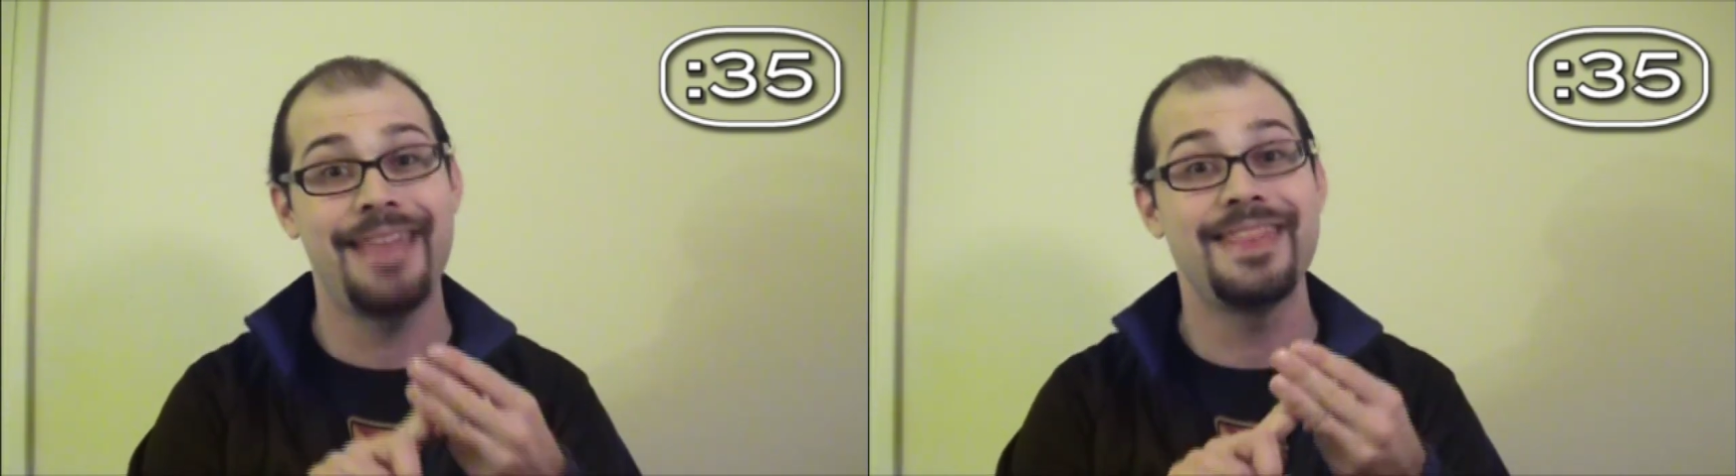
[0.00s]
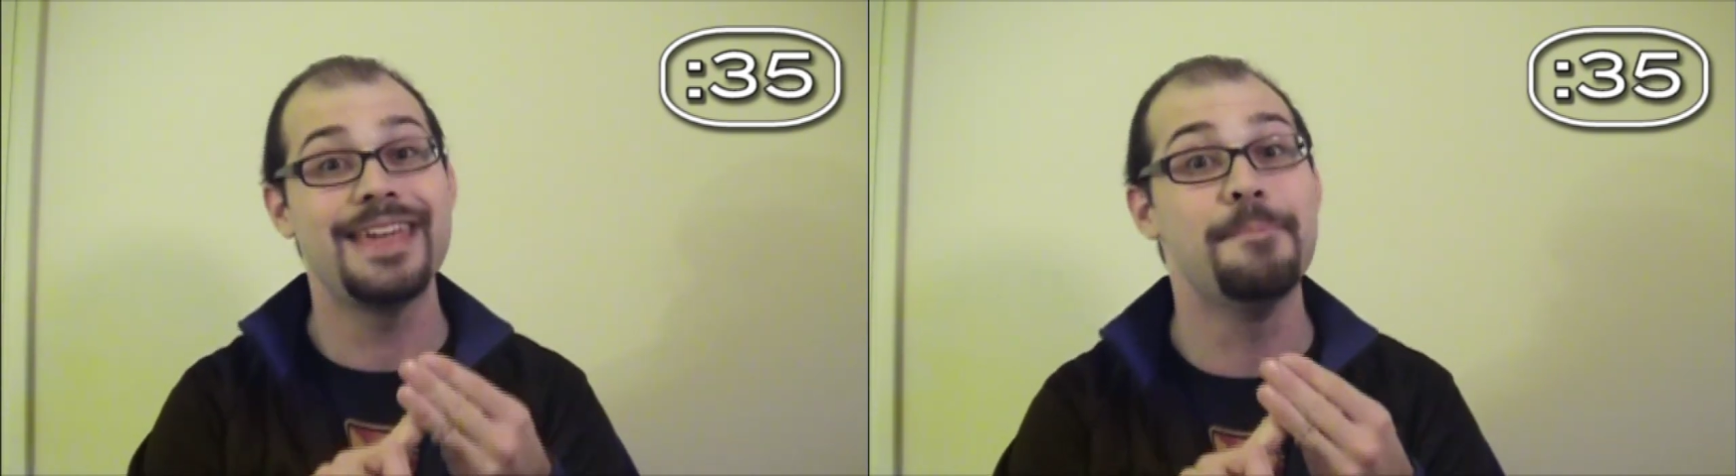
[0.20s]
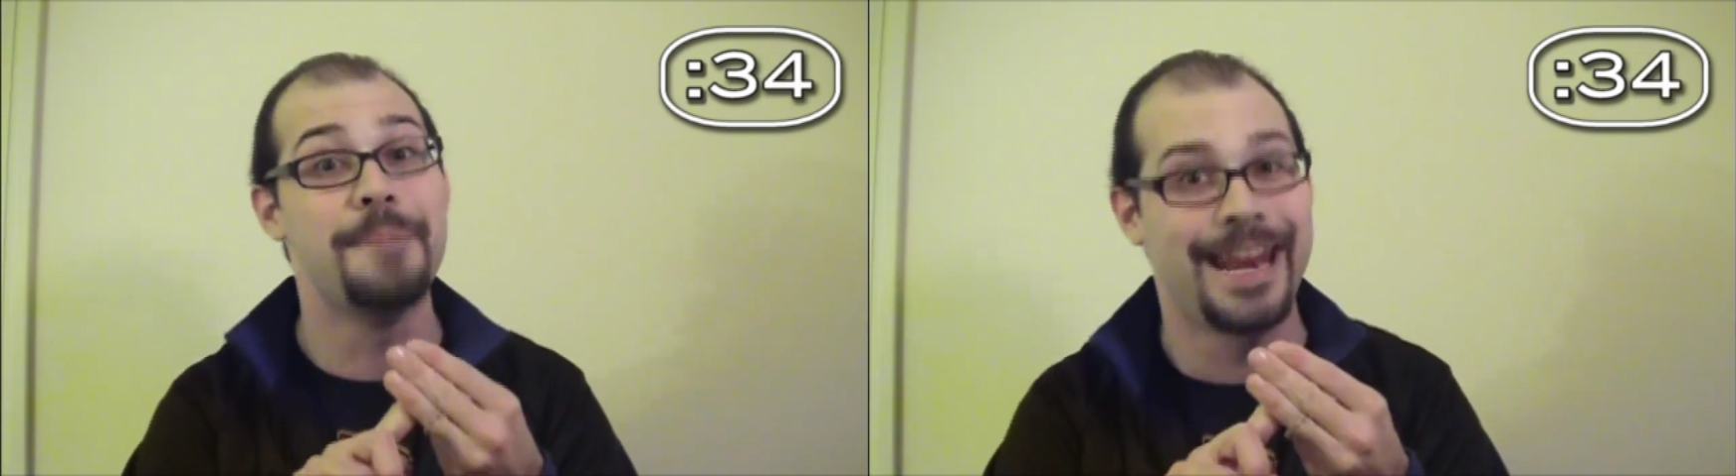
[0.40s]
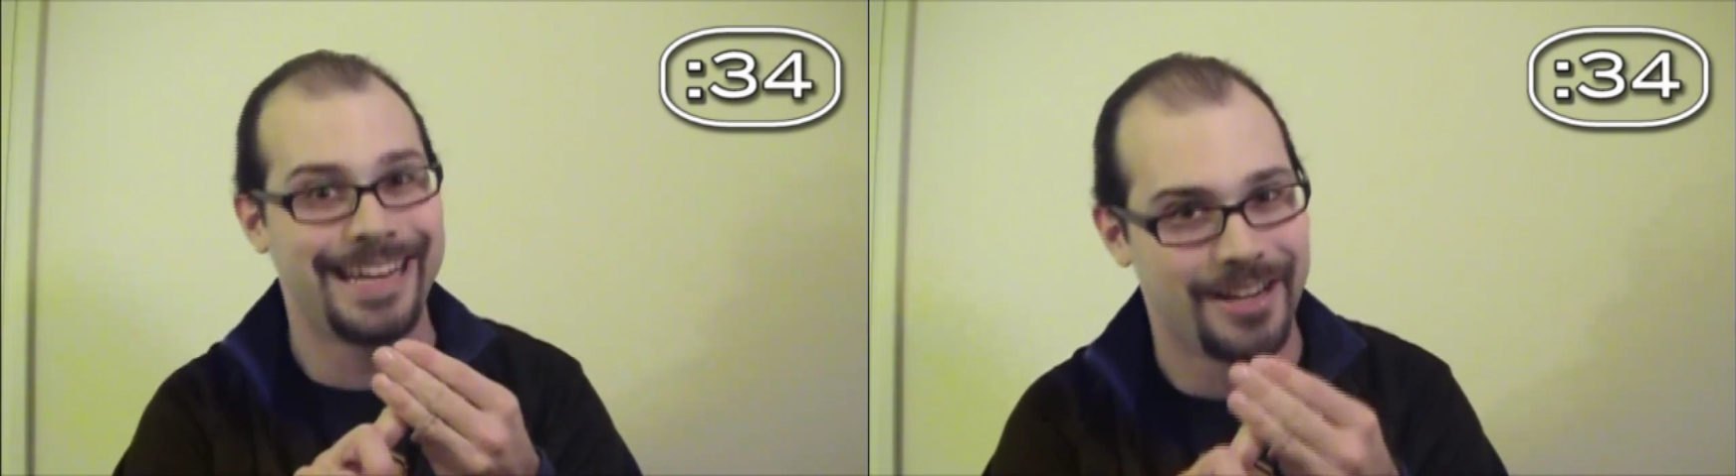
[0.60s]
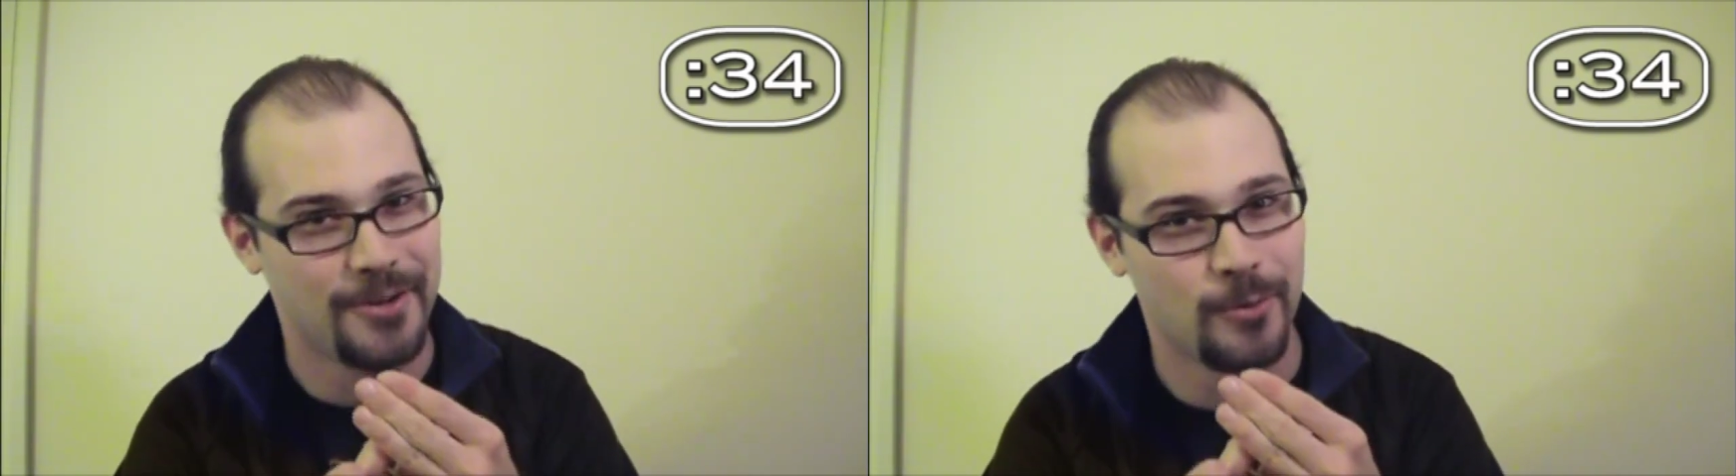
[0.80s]
and the
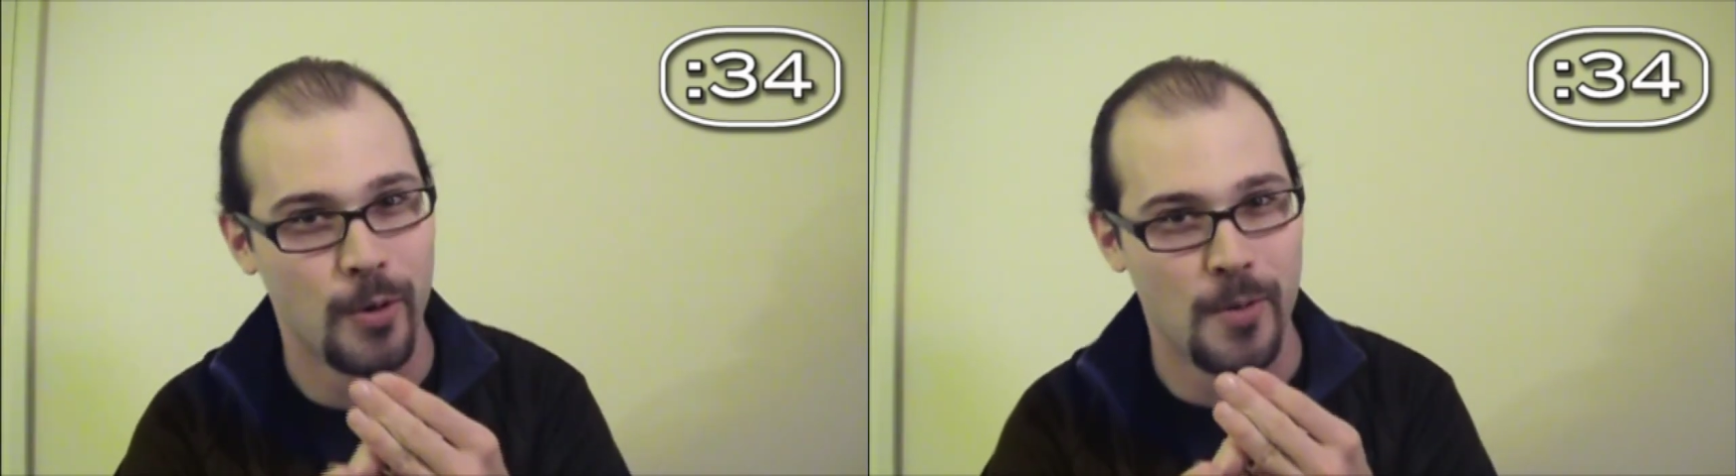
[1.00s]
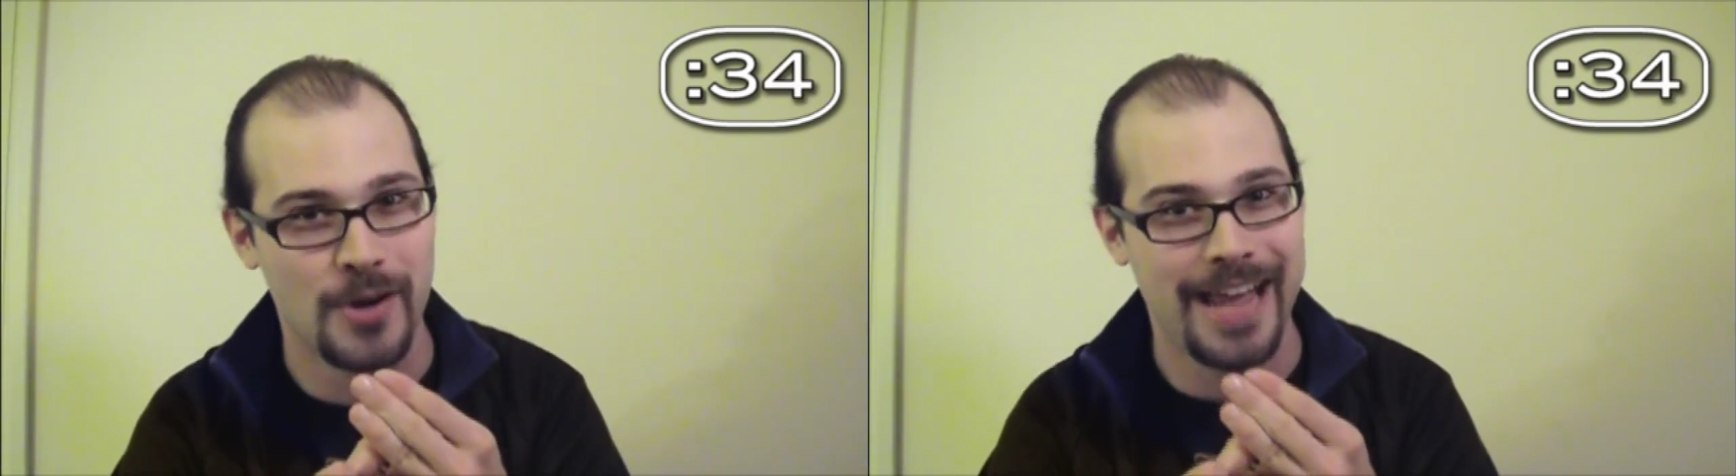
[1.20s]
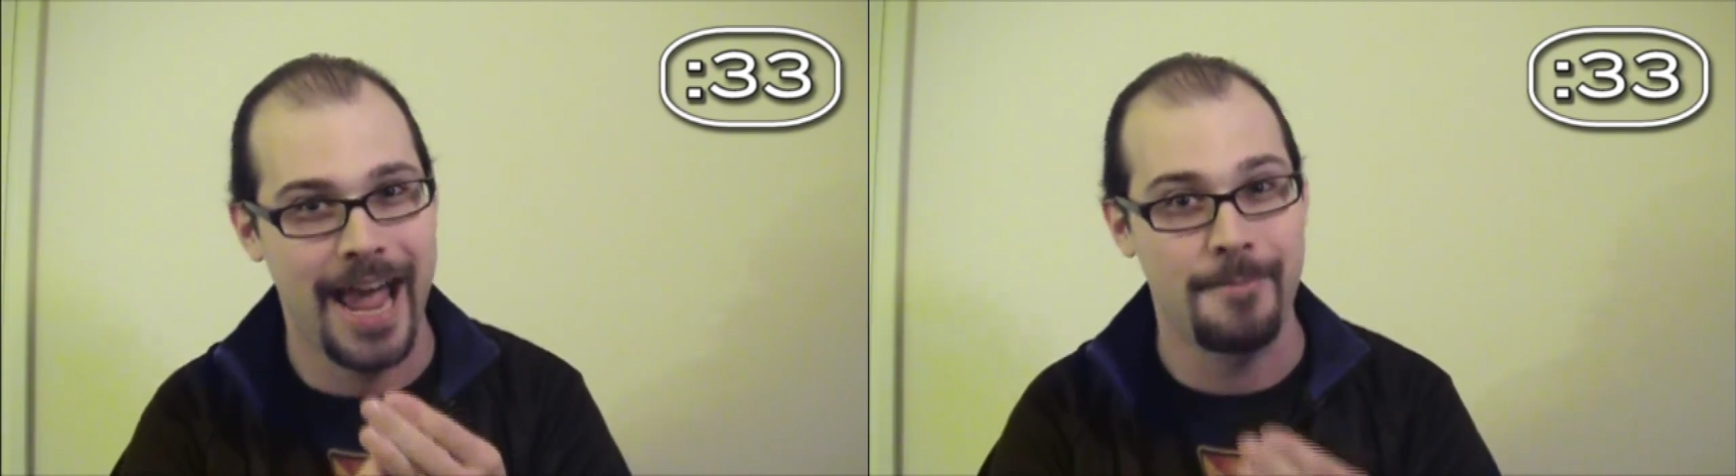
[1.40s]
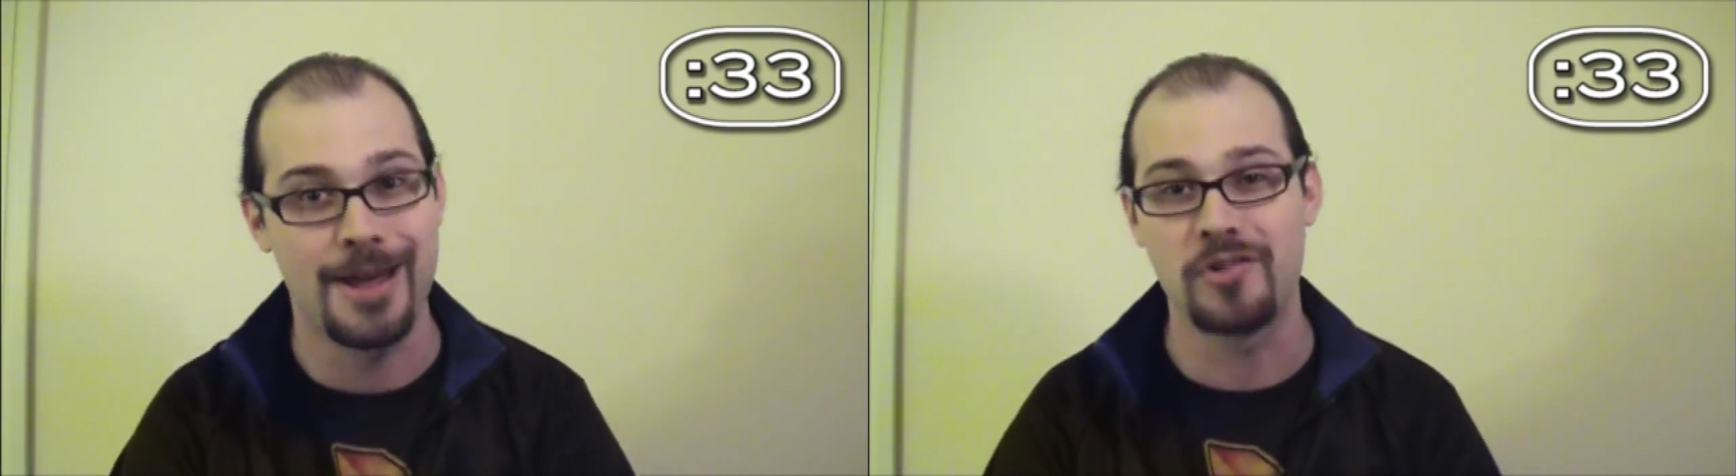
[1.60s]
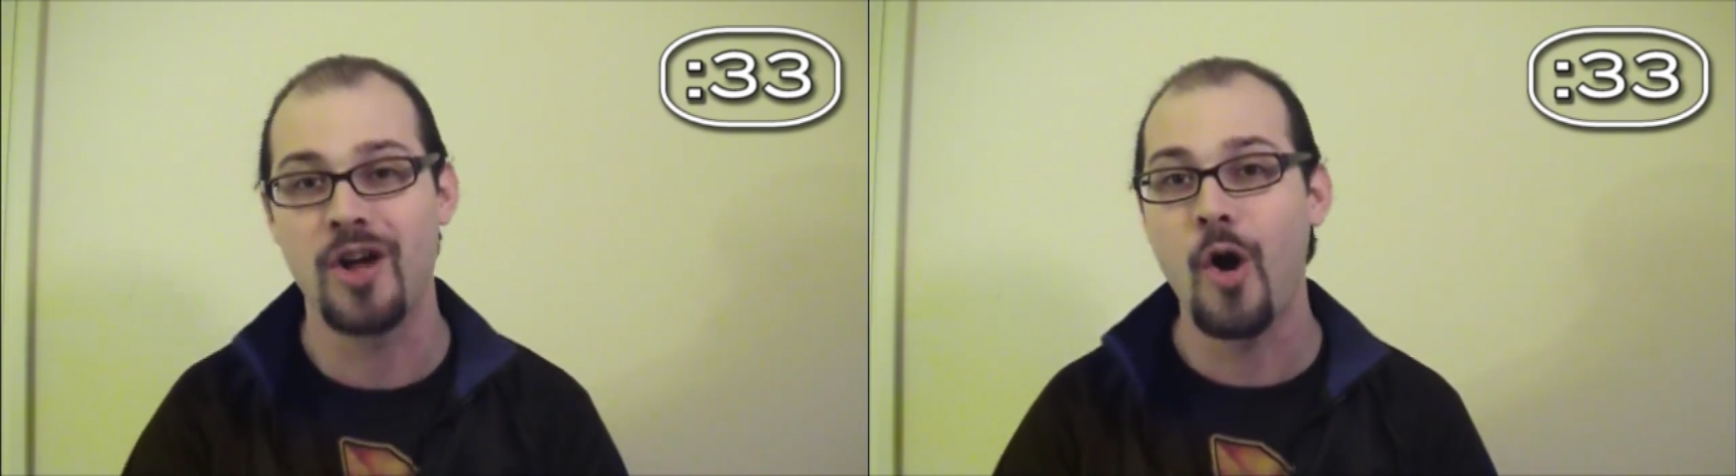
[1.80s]
many rumored
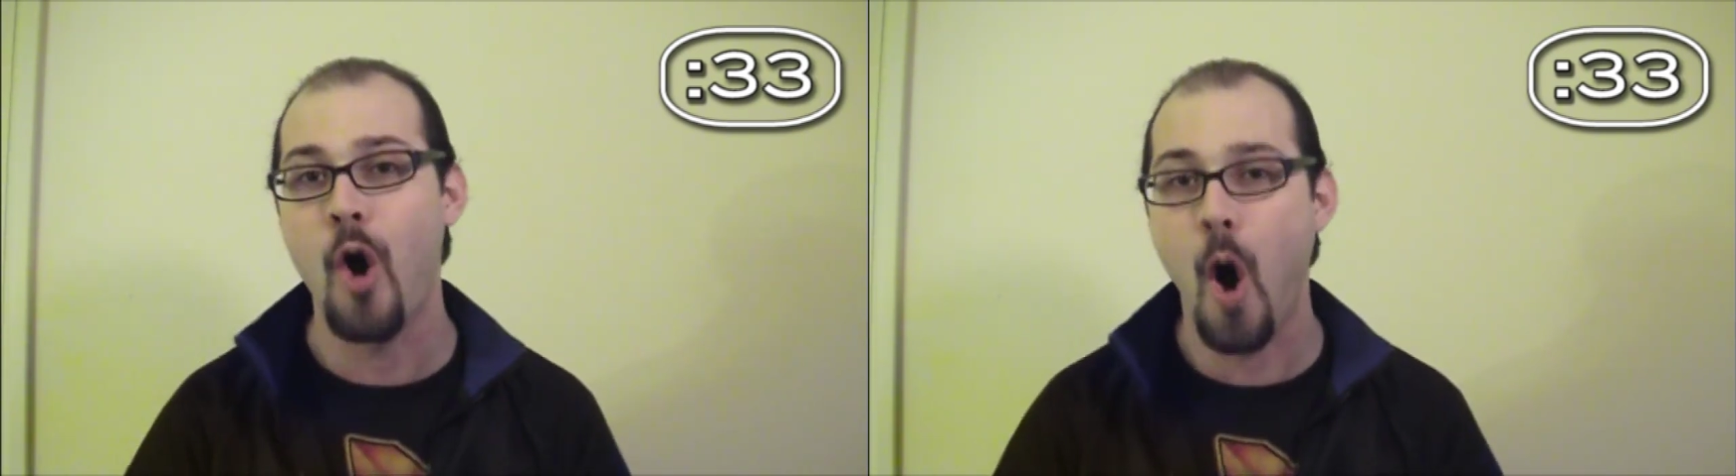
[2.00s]
cameos